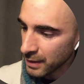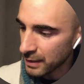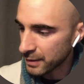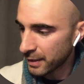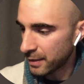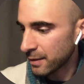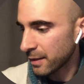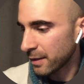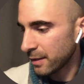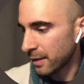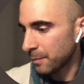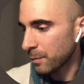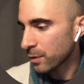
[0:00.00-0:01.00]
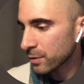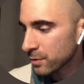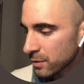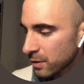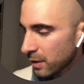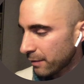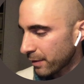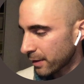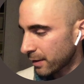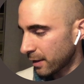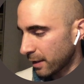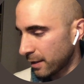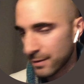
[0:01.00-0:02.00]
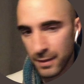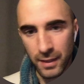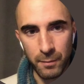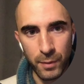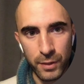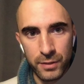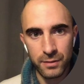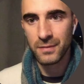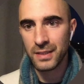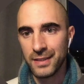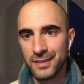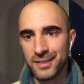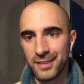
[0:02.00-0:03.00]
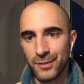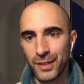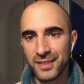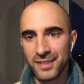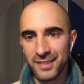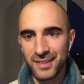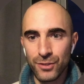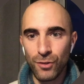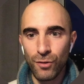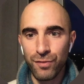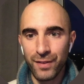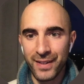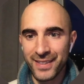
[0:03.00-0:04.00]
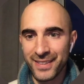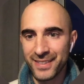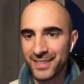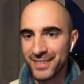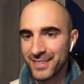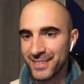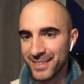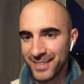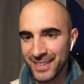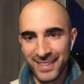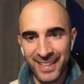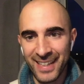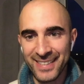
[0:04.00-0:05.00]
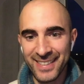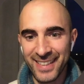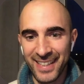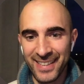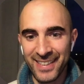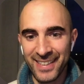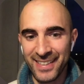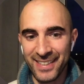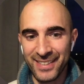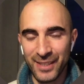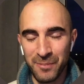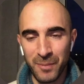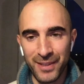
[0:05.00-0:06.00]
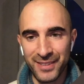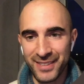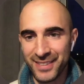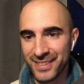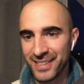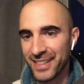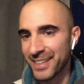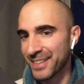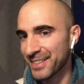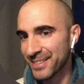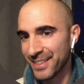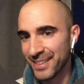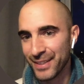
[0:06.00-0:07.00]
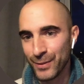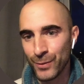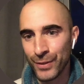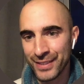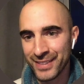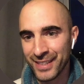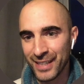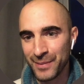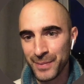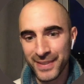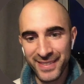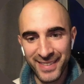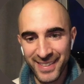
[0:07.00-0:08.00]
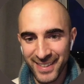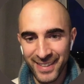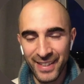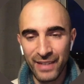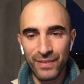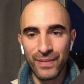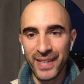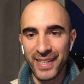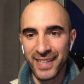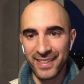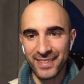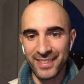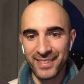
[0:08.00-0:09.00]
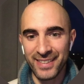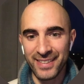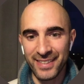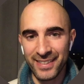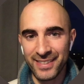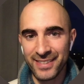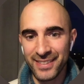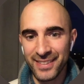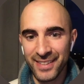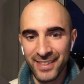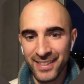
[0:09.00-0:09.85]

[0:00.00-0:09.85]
And then in inbox, everything is in inbox. Easy, right? So far, it can't get any simpler. This is like sending WhatsApps. Everybody can understand this.